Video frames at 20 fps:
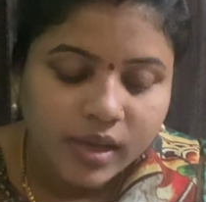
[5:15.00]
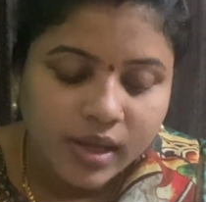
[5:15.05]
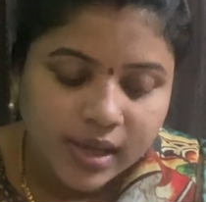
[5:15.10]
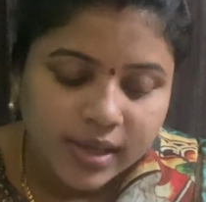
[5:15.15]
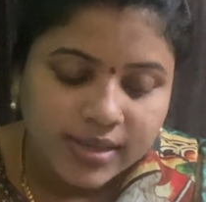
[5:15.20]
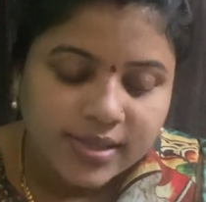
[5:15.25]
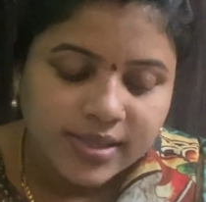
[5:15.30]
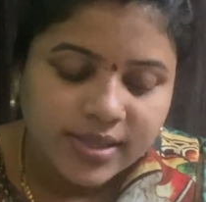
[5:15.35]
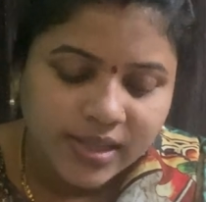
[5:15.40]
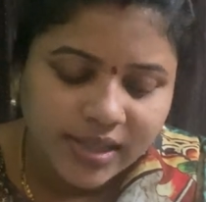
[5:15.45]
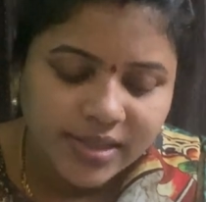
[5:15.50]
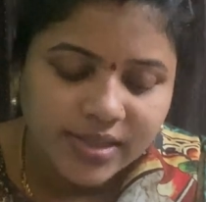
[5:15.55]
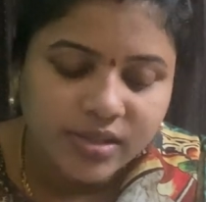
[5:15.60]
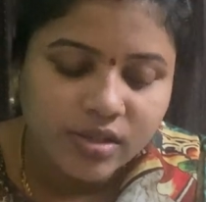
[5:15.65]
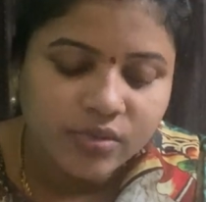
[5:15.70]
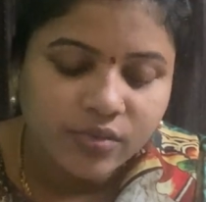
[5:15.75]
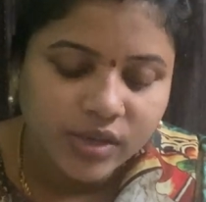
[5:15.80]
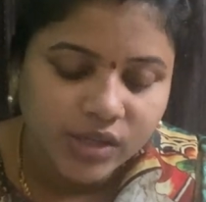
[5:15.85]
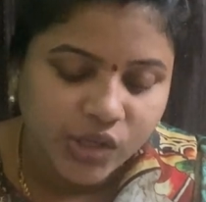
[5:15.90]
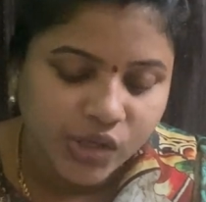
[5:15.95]
sixth
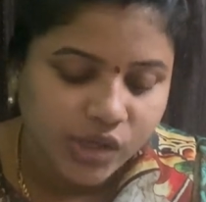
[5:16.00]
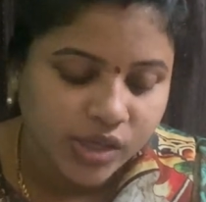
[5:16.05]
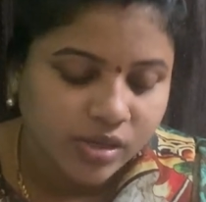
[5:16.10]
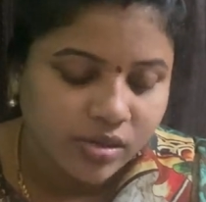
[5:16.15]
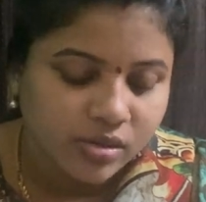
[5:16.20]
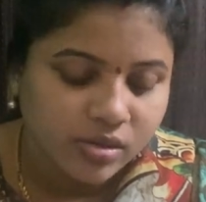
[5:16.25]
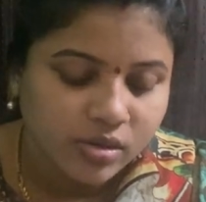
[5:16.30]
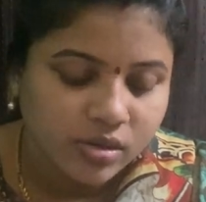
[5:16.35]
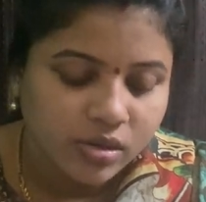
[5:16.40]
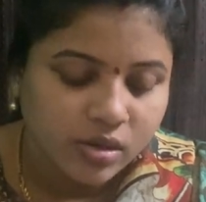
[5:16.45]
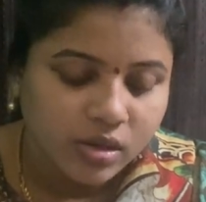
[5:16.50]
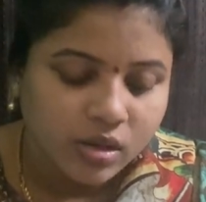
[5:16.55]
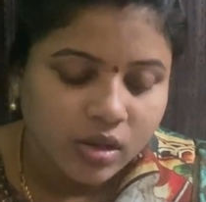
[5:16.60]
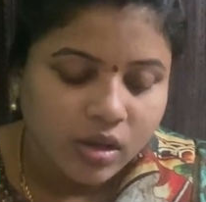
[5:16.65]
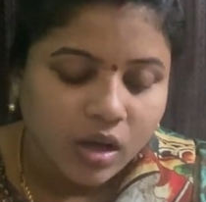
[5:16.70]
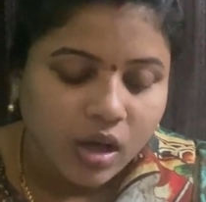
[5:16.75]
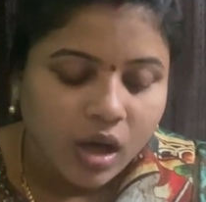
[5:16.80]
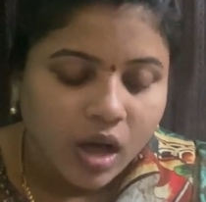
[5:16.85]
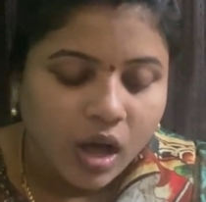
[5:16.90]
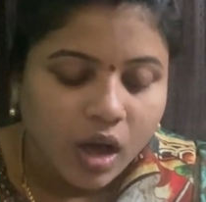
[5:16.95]
question.
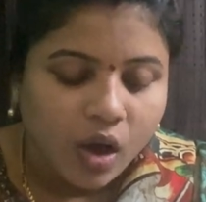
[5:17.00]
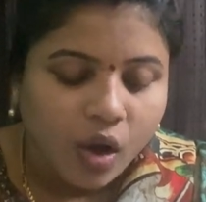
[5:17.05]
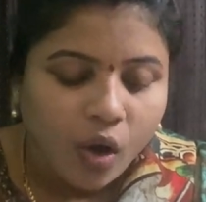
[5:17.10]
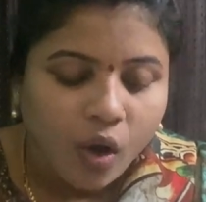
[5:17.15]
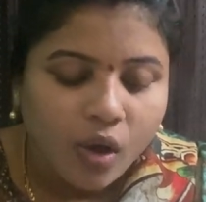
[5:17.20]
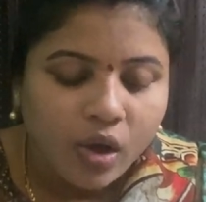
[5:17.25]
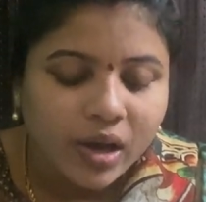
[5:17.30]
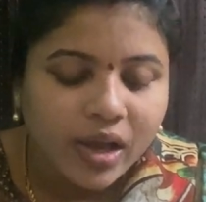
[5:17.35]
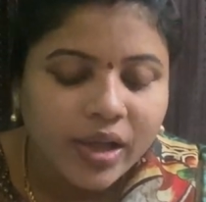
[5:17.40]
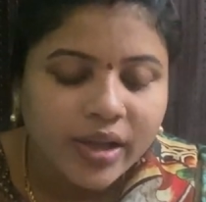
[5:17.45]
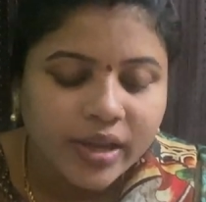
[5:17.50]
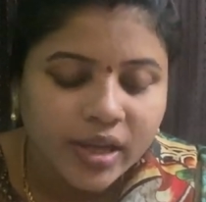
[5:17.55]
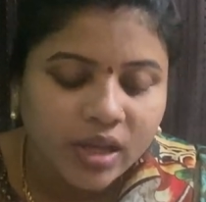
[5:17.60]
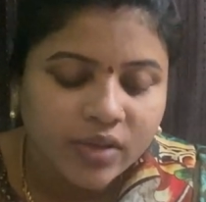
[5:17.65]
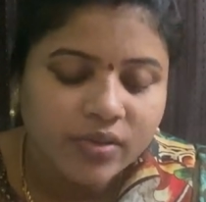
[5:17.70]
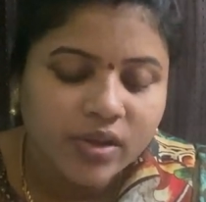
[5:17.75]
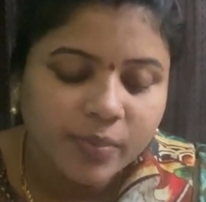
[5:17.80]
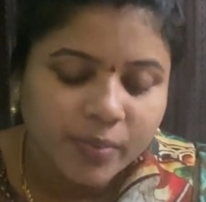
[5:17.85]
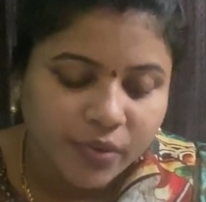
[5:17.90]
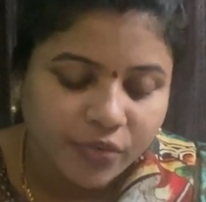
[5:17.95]
All are
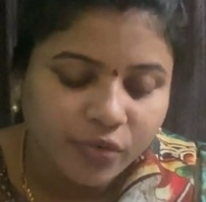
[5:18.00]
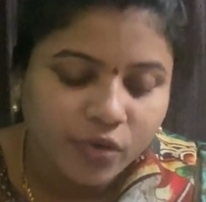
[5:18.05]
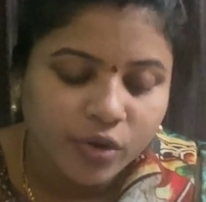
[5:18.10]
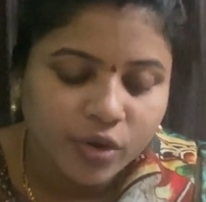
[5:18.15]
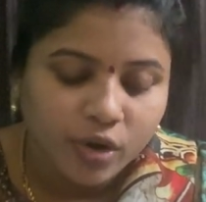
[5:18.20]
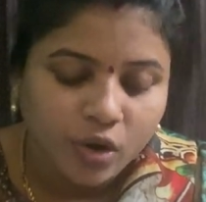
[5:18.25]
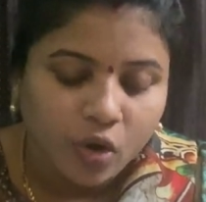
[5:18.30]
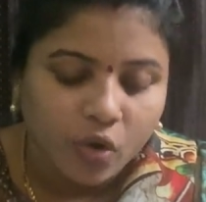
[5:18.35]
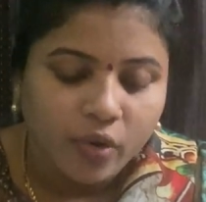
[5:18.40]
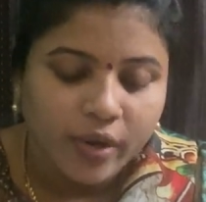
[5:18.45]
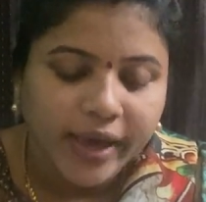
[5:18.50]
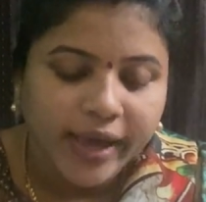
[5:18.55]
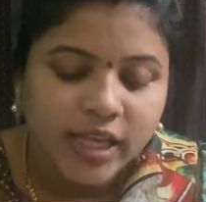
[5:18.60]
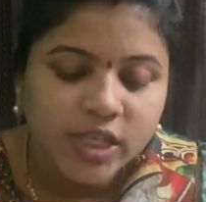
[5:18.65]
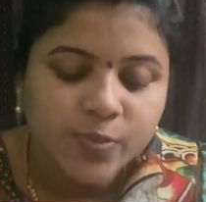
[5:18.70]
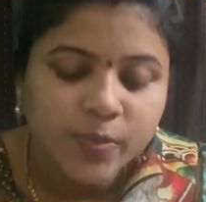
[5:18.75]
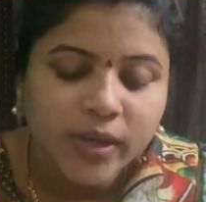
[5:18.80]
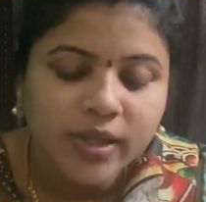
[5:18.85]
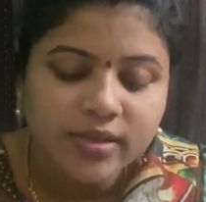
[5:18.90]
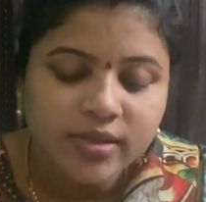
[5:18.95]
equal before law.
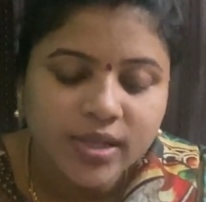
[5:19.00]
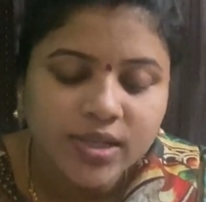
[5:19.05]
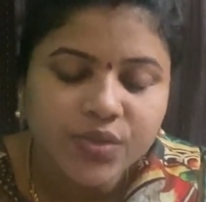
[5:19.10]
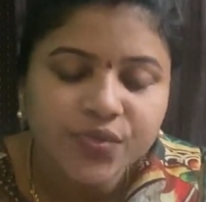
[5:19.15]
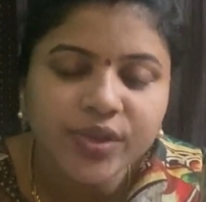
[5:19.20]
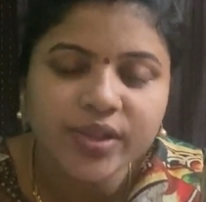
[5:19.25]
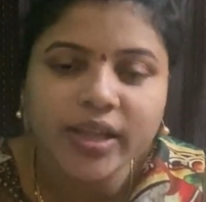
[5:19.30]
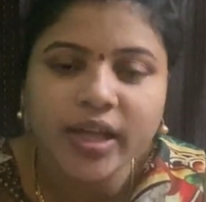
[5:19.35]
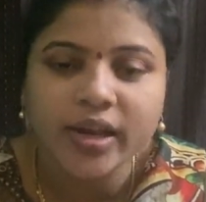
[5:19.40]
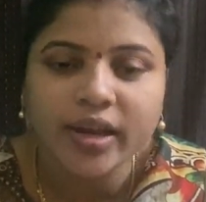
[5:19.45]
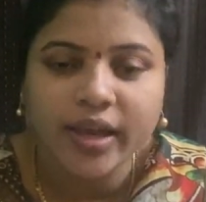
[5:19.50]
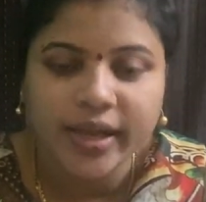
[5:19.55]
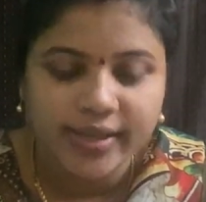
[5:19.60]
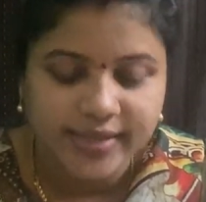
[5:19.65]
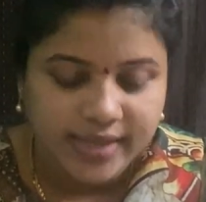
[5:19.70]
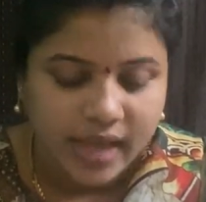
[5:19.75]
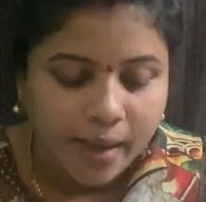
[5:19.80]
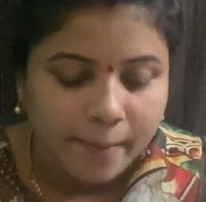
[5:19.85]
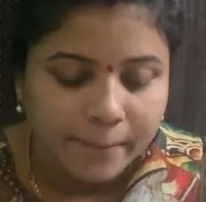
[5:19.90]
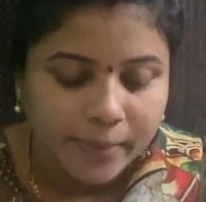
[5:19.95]
Explain this with an
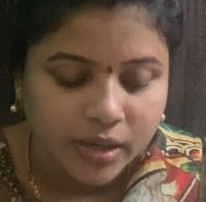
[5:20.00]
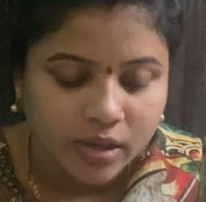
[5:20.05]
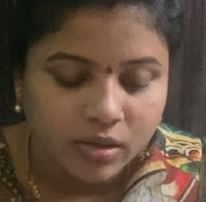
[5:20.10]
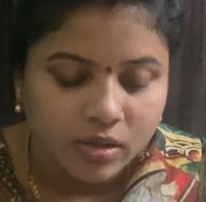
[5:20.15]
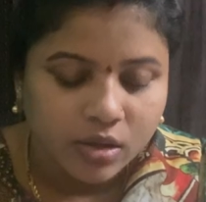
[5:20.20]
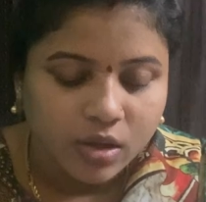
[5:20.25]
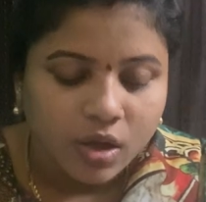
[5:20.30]
example.